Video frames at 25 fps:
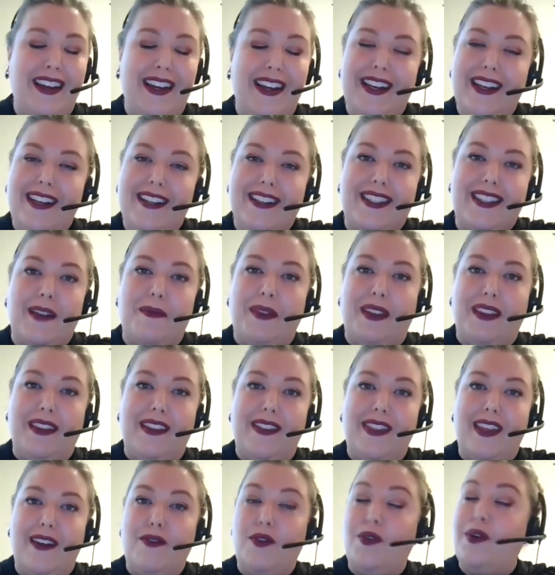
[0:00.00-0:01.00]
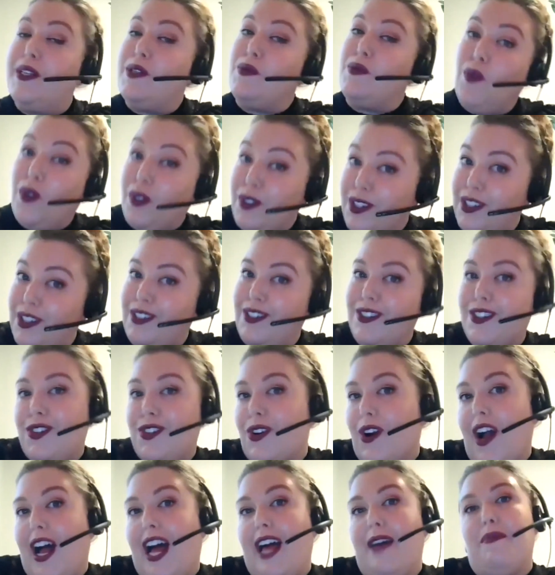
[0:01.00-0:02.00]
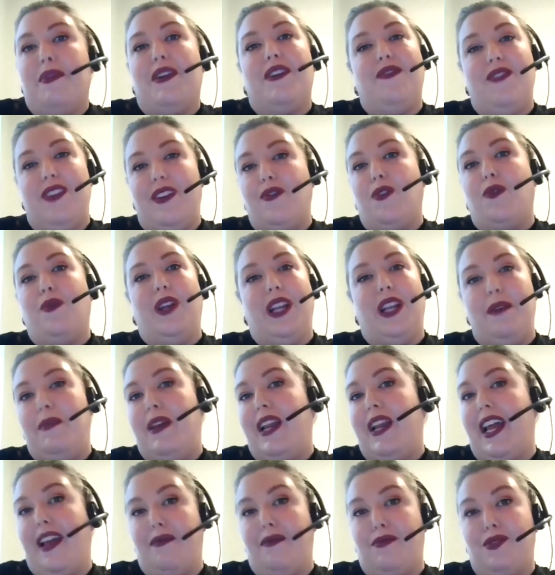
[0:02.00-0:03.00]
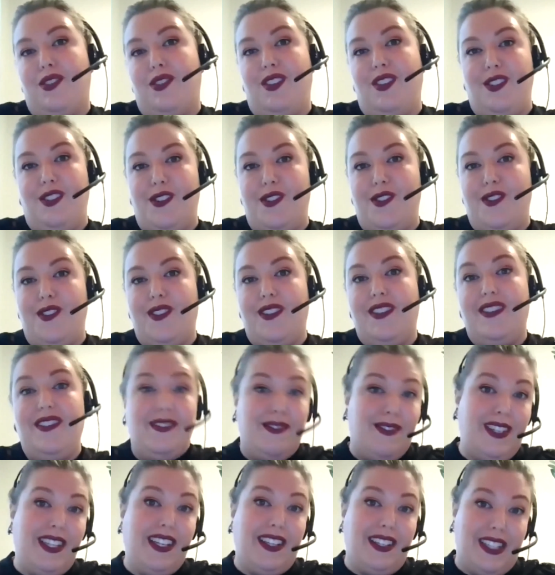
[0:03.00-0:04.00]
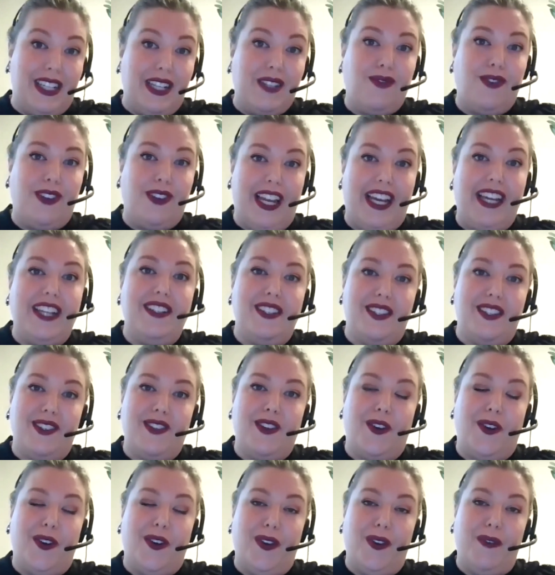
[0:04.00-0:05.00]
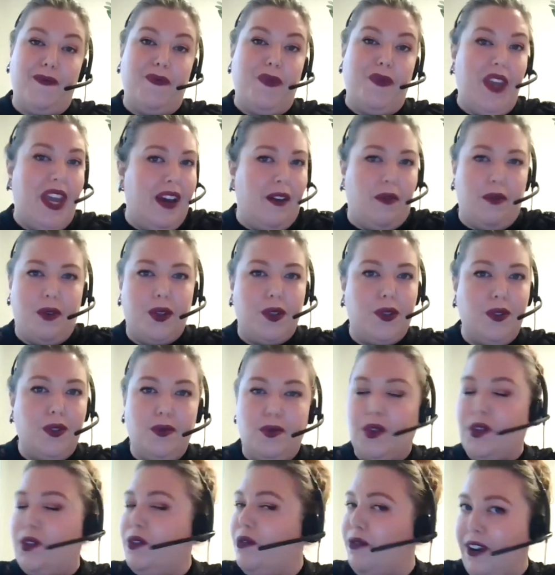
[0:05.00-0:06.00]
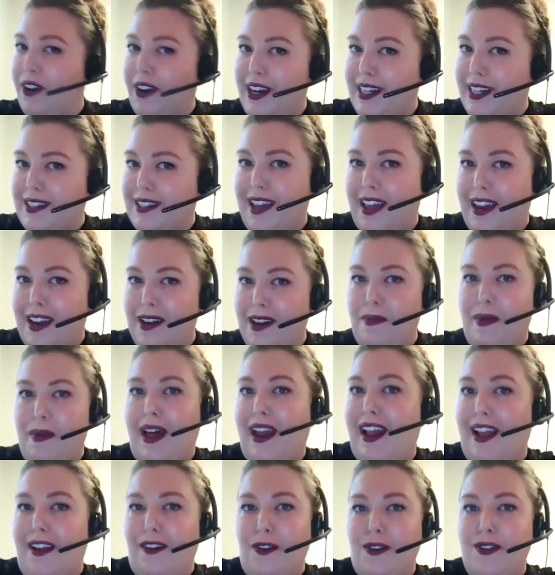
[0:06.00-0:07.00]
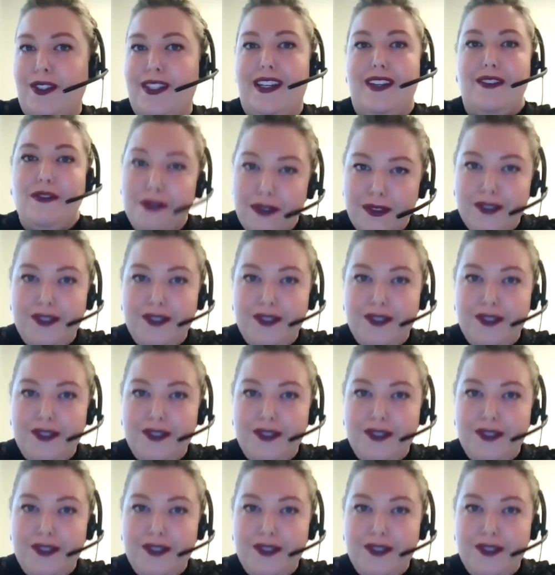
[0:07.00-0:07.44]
something that they've always wanted to try but have never really been able to use successfully. So, yeah, we're all very excited about Oxidative.